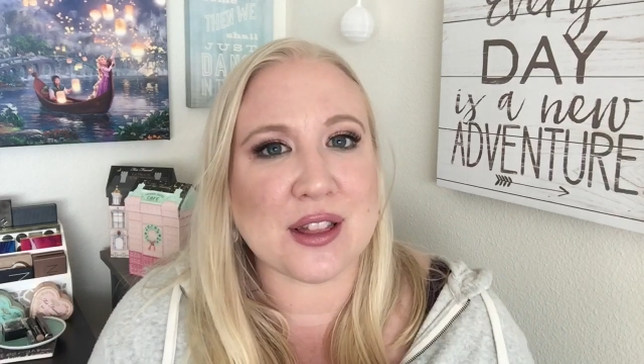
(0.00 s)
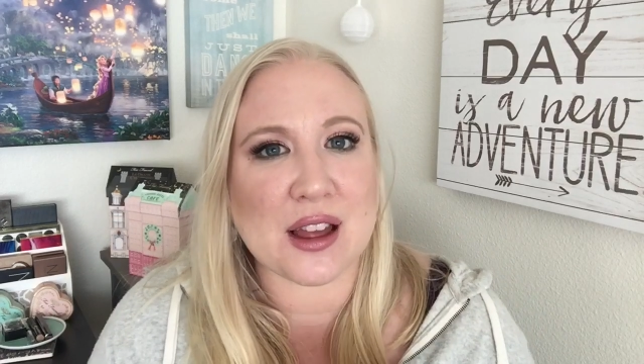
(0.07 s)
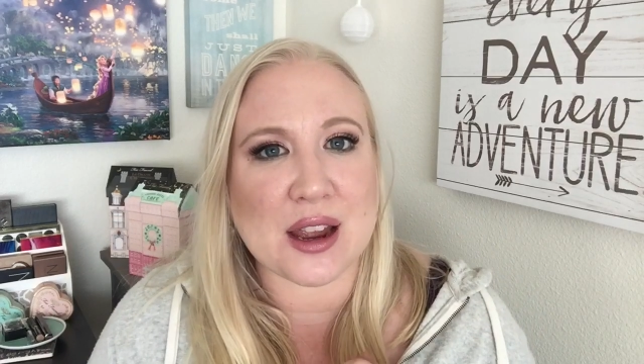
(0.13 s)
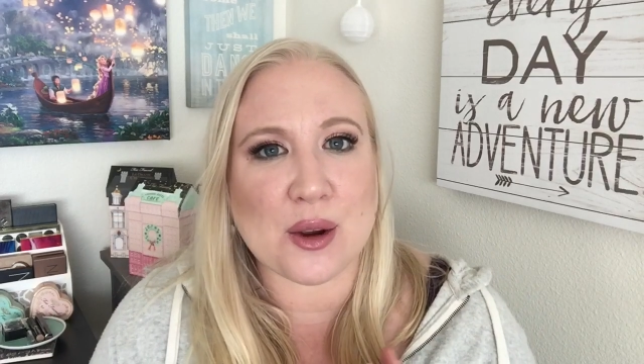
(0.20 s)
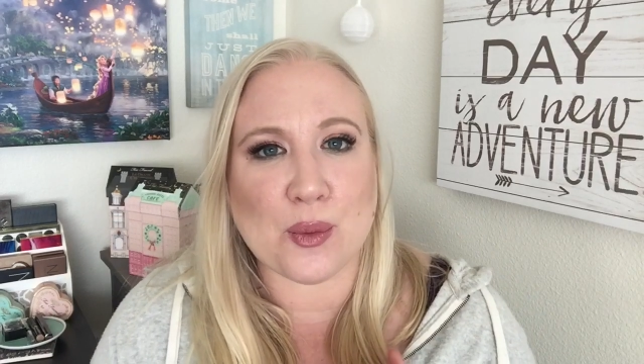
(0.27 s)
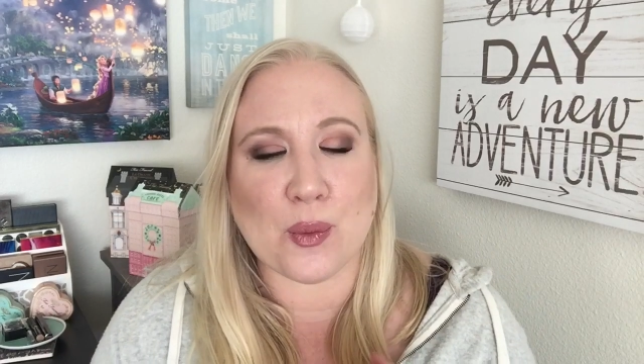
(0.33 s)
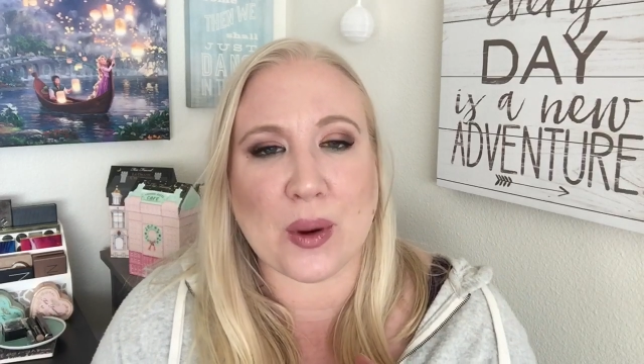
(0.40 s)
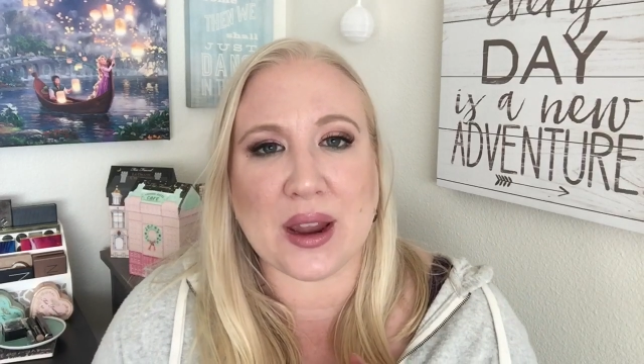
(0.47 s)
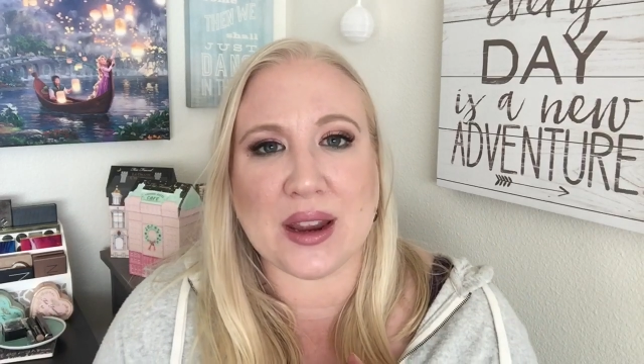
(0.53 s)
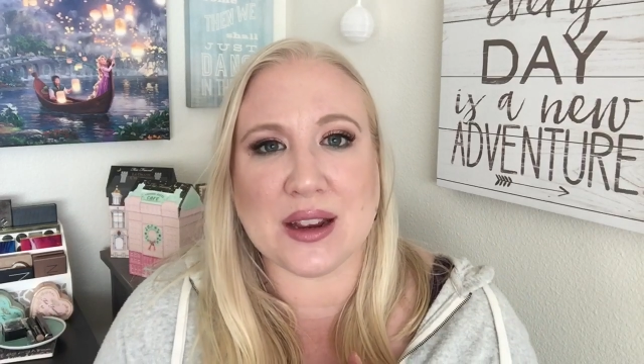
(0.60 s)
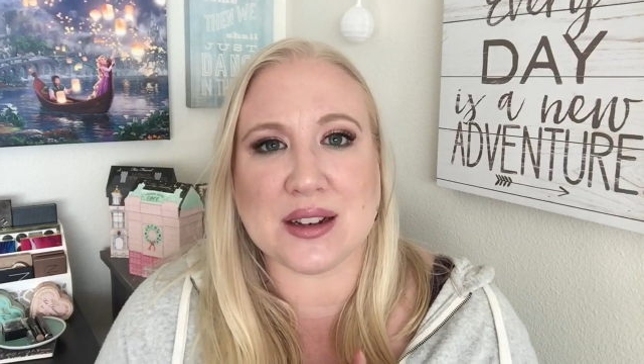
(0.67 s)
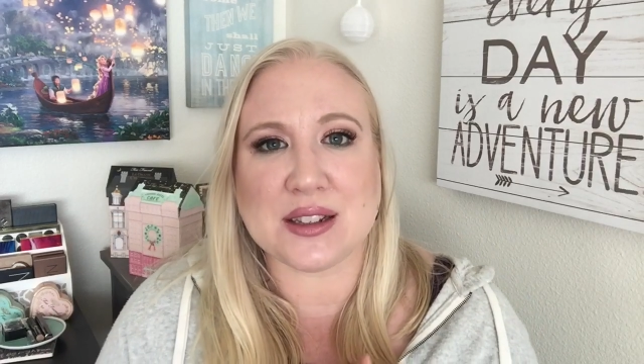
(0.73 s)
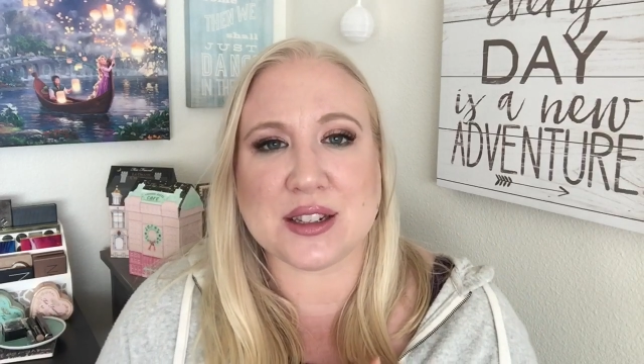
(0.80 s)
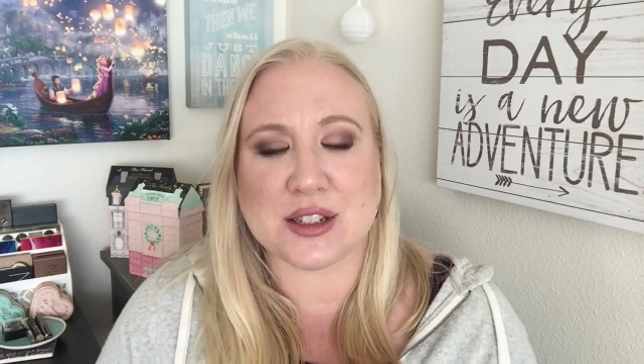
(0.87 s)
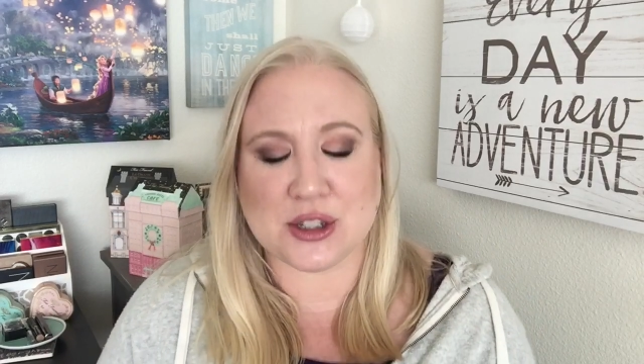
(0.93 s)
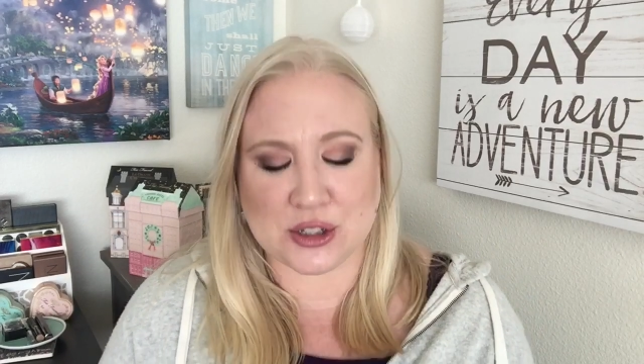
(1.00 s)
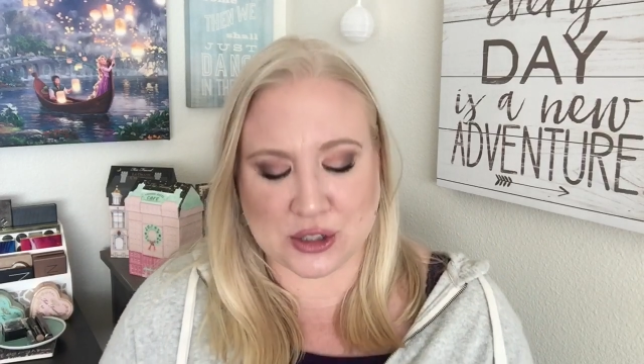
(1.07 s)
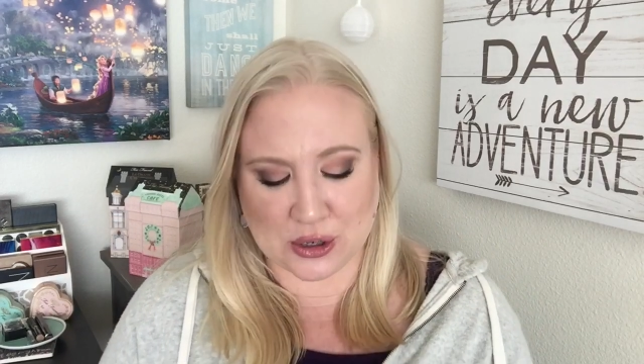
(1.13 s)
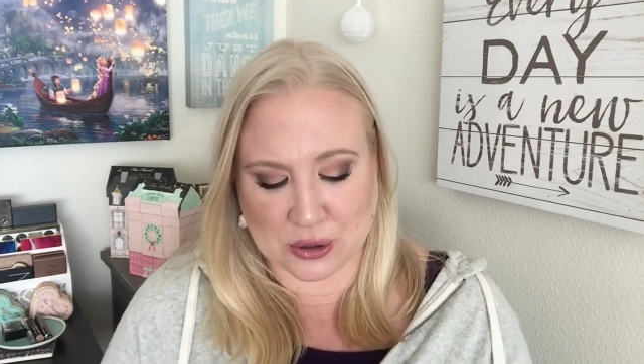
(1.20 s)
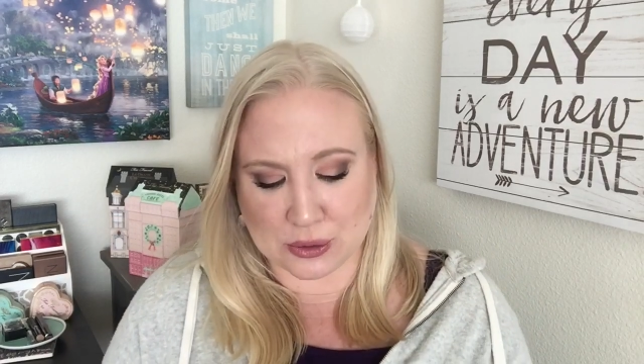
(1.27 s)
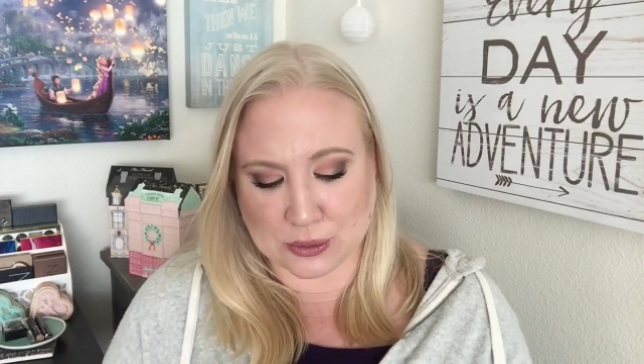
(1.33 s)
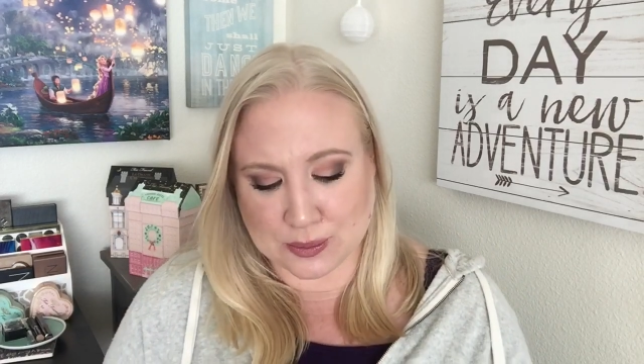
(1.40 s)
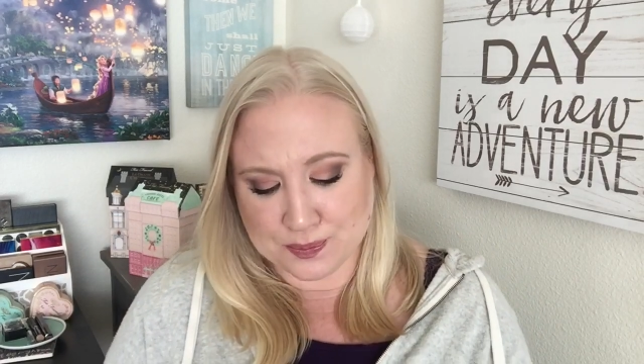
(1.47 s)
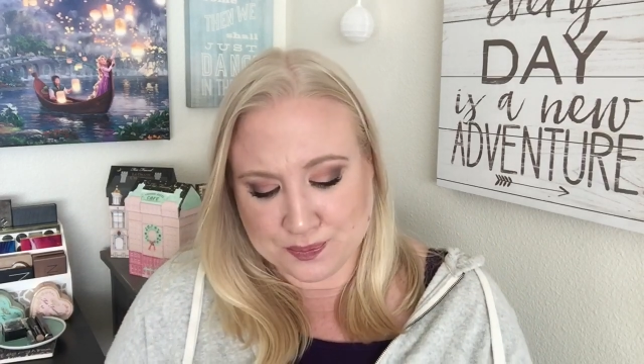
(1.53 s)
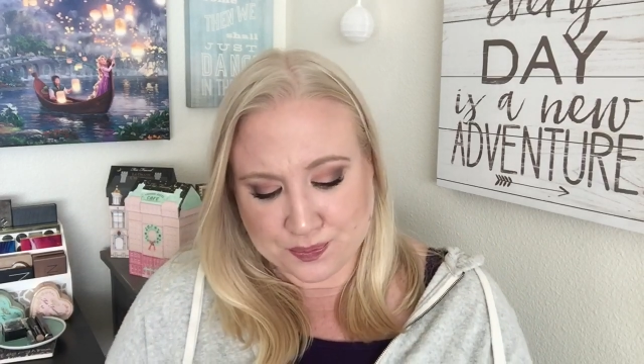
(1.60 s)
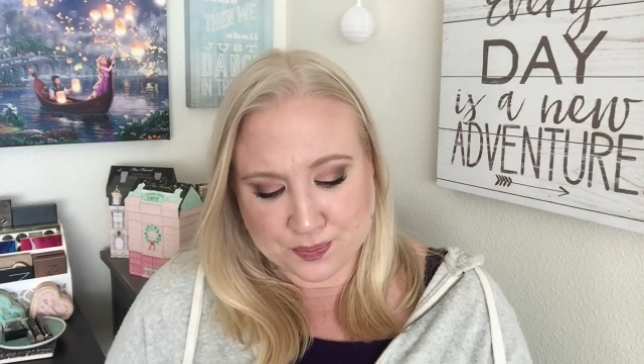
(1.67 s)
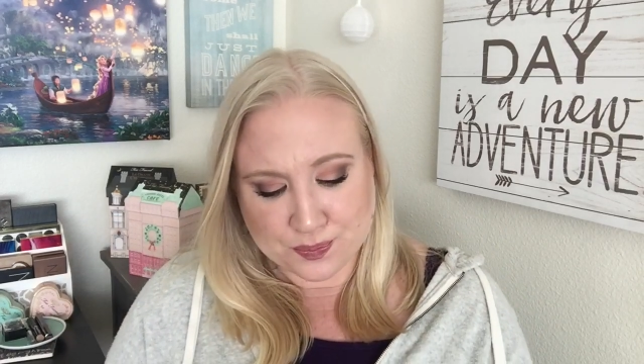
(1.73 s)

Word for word: lightweight. So